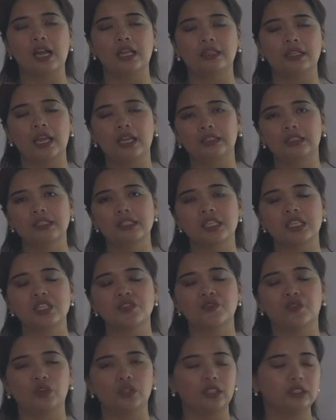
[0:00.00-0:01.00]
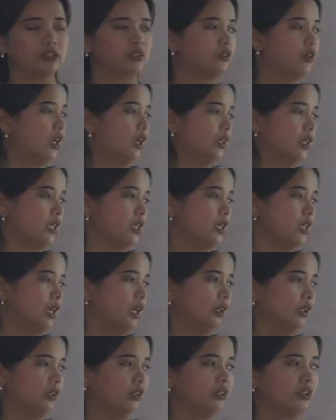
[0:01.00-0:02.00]
analysis for literary,
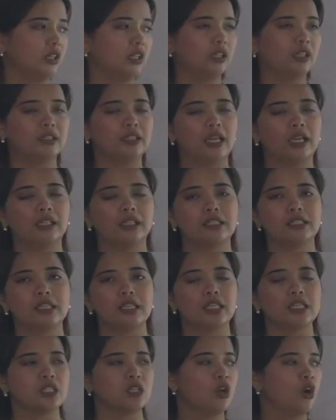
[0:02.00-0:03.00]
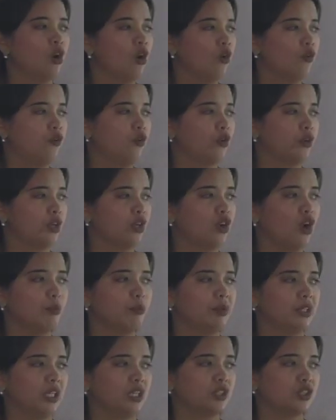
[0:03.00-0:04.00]
and critical analysis for the
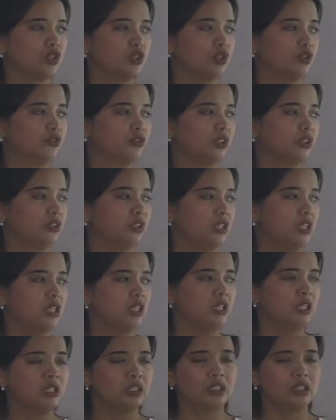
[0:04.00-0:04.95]
combination of the three,